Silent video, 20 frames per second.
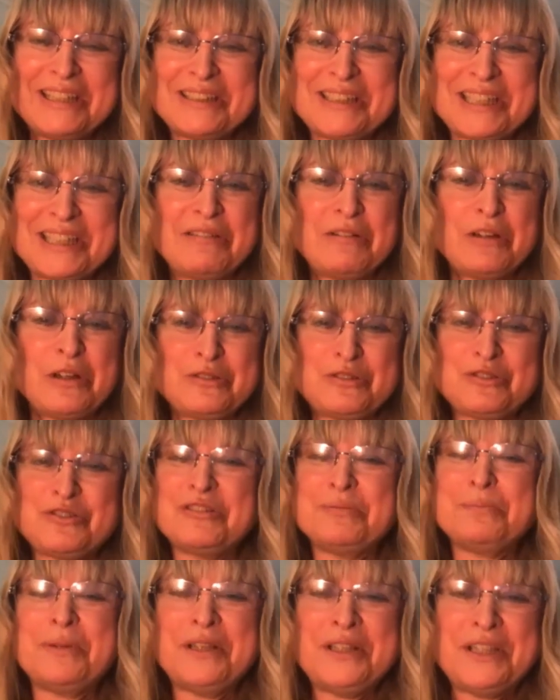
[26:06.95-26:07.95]
They're
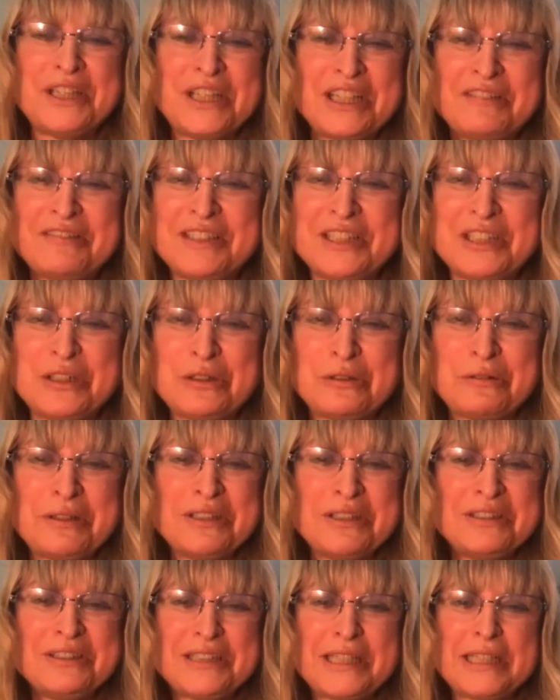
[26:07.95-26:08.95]
entrepreneurial,
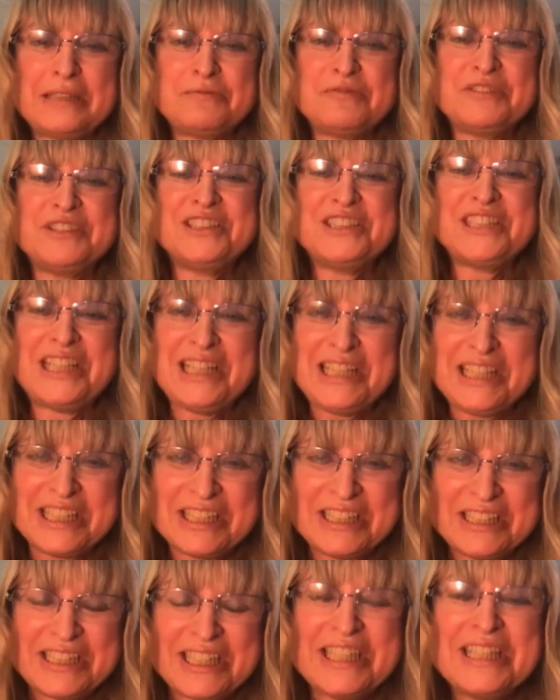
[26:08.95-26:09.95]
they're
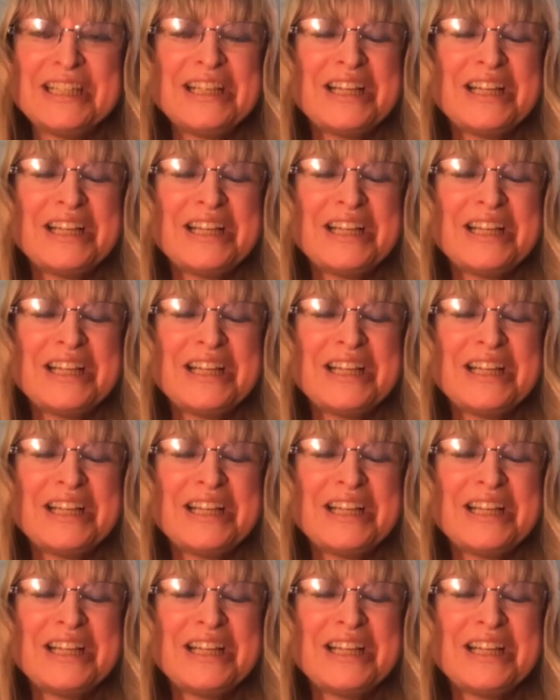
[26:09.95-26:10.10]
resilient.